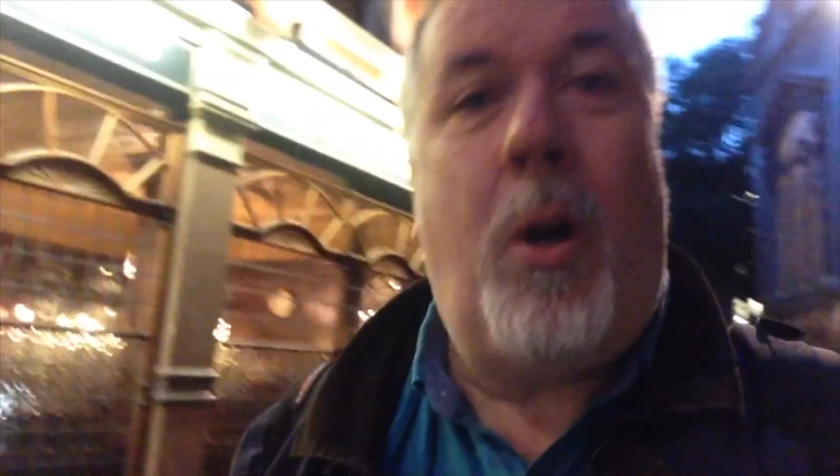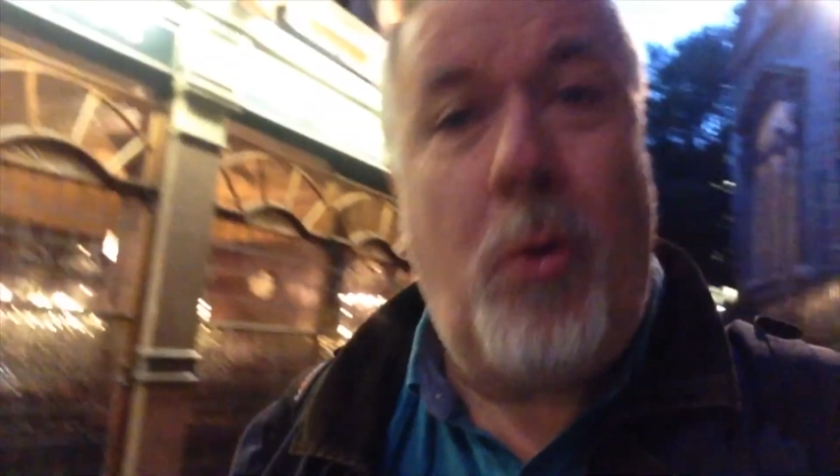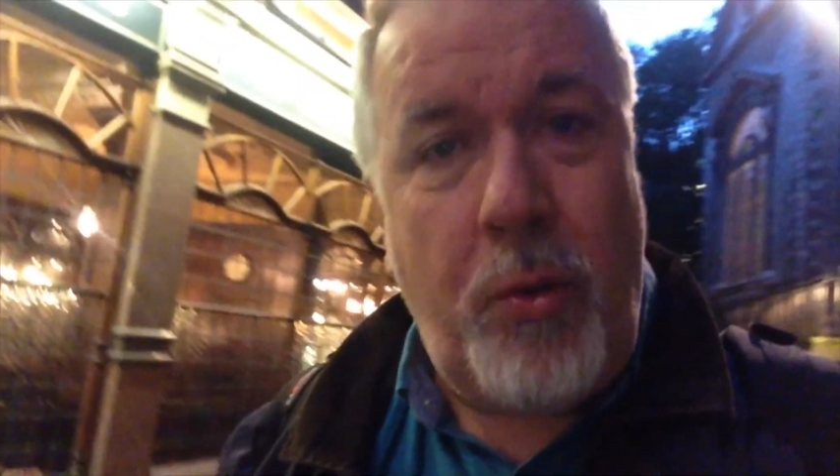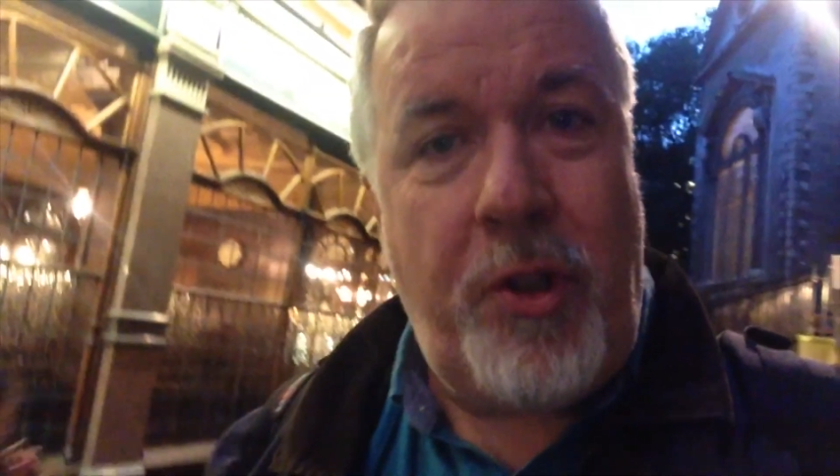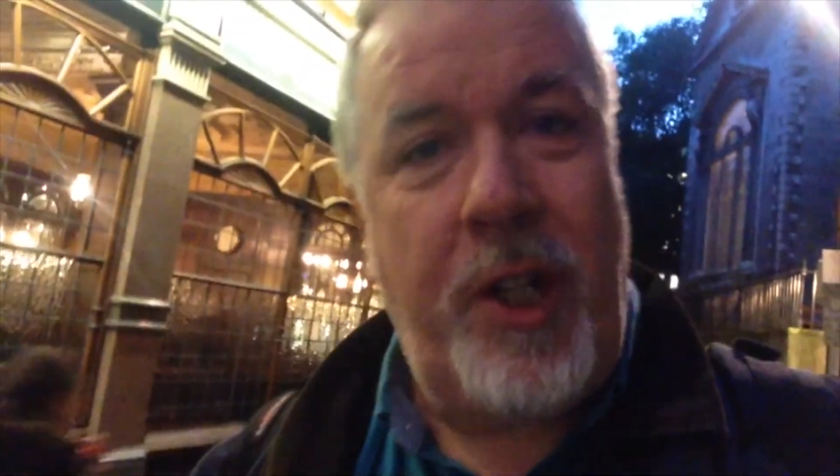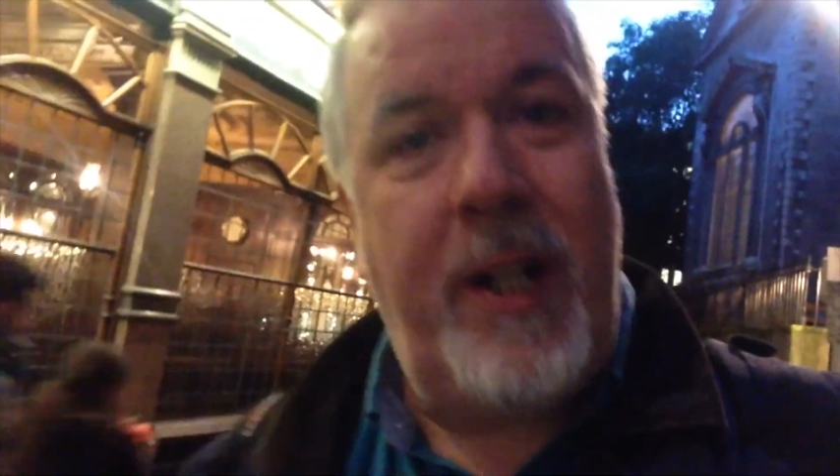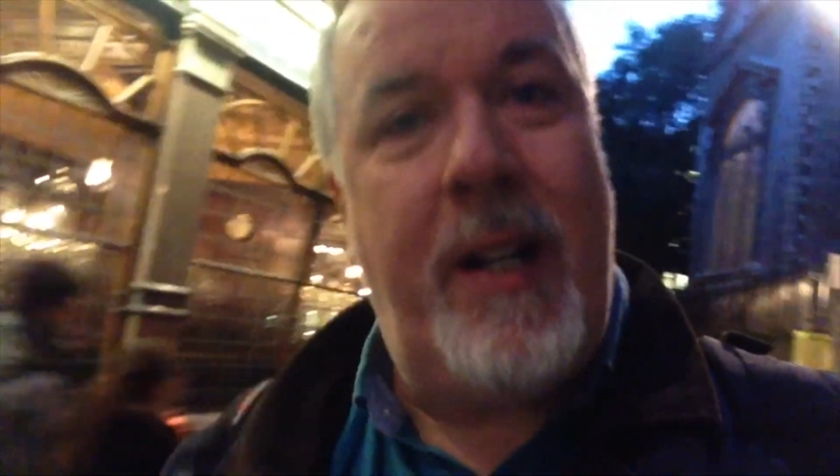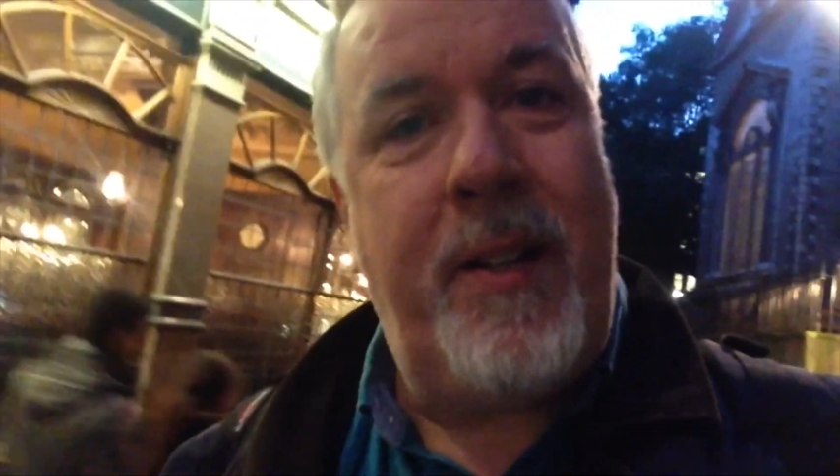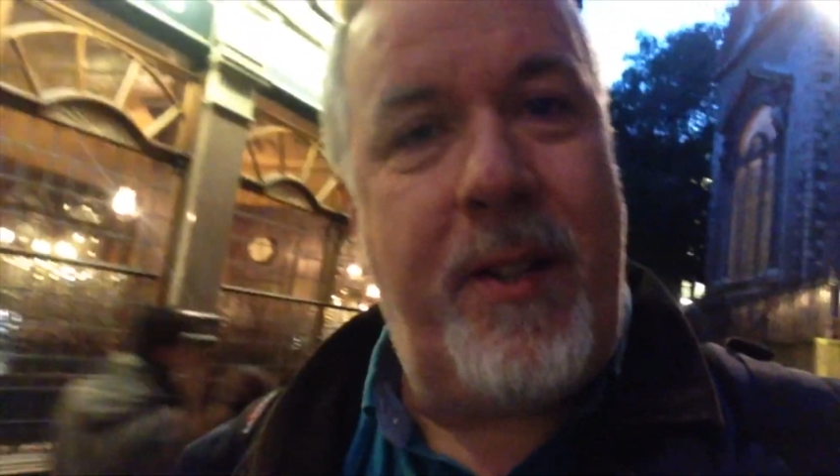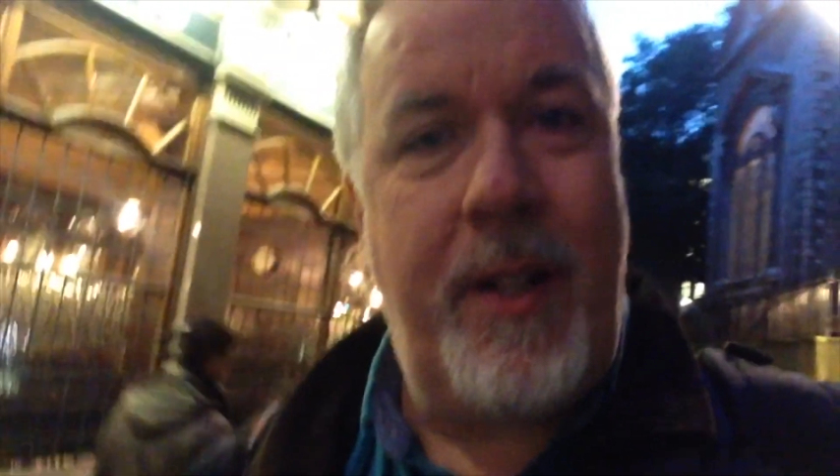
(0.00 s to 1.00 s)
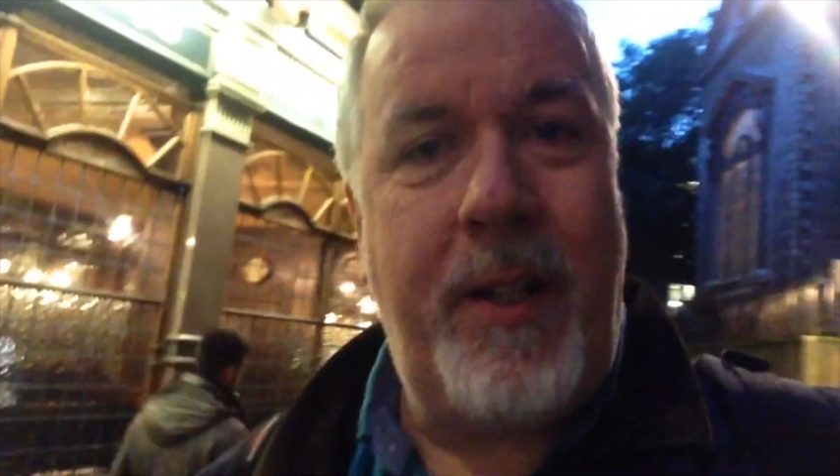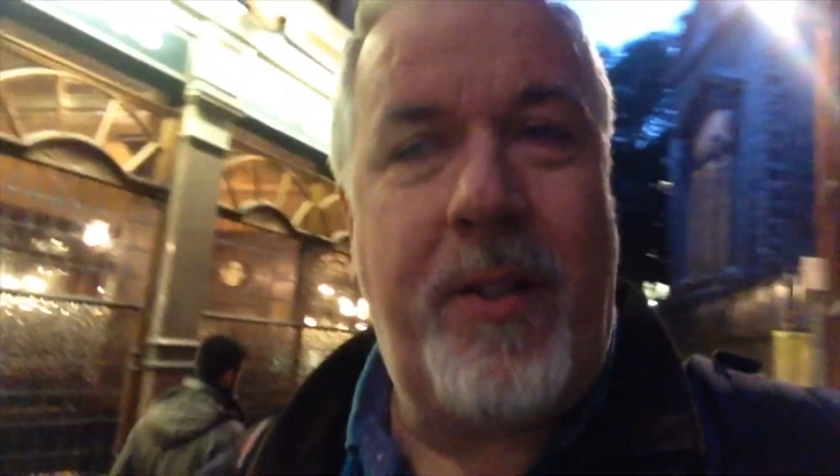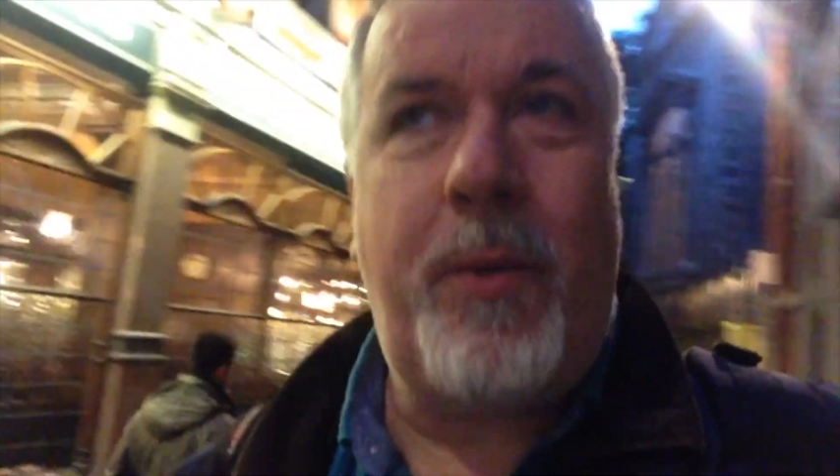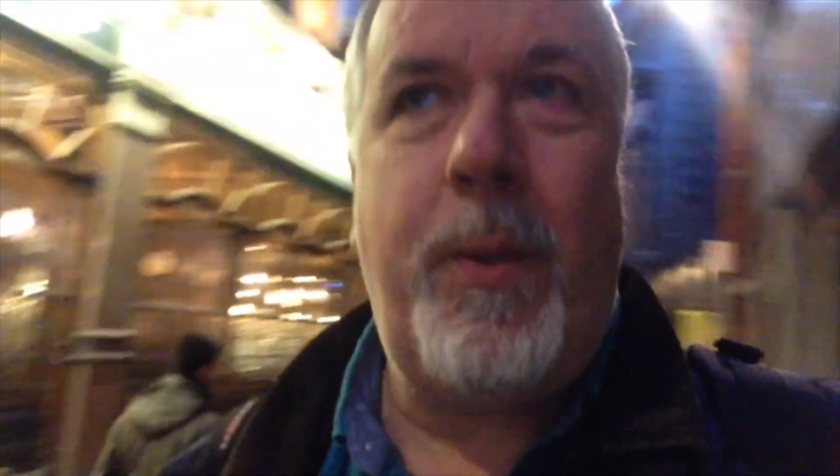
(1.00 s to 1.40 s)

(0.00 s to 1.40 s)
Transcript: old journalists that used to